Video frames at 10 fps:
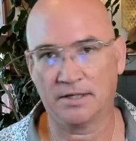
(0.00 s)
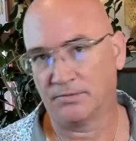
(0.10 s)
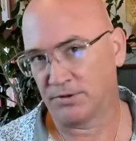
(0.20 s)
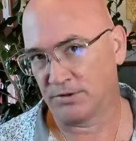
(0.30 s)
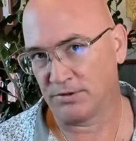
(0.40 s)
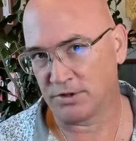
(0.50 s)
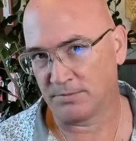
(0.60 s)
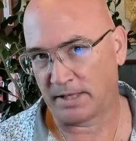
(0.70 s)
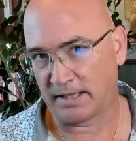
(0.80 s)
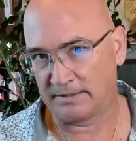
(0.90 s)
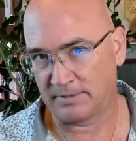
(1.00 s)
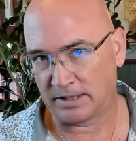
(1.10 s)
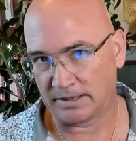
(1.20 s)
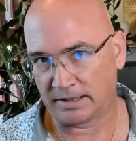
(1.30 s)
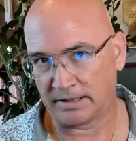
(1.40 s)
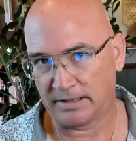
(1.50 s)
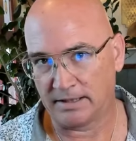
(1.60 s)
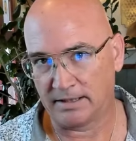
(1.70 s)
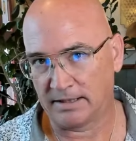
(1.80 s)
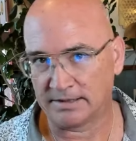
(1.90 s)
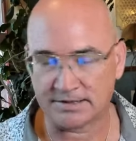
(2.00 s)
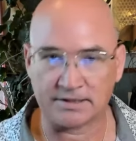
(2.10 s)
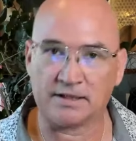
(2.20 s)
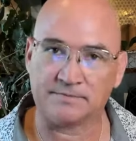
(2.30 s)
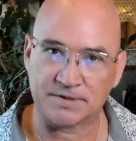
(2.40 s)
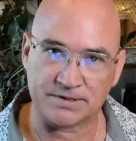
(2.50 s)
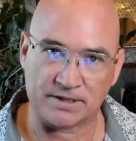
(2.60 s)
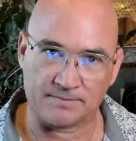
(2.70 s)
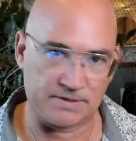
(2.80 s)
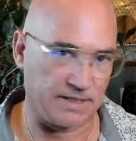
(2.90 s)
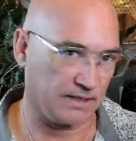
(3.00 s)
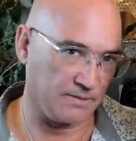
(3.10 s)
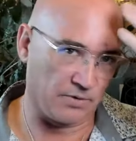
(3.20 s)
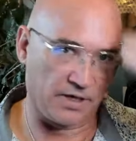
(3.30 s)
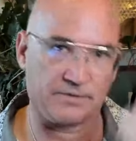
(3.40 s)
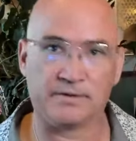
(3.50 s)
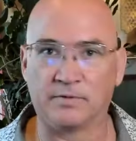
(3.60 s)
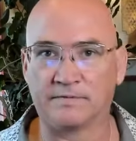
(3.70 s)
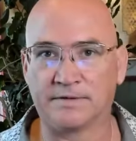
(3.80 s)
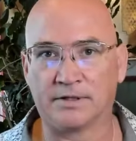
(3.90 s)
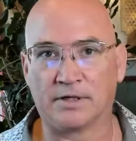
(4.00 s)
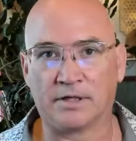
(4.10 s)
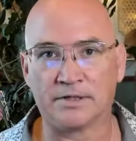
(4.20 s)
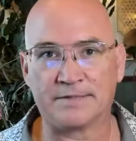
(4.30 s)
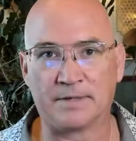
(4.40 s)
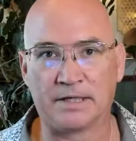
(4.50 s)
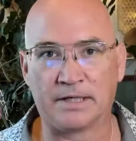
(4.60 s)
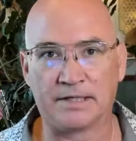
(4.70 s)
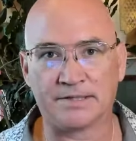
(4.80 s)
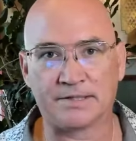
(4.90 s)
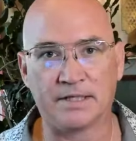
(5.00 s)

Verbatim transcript: When you're in your pain body, it's tough to stop and take the breath and move into the heart space.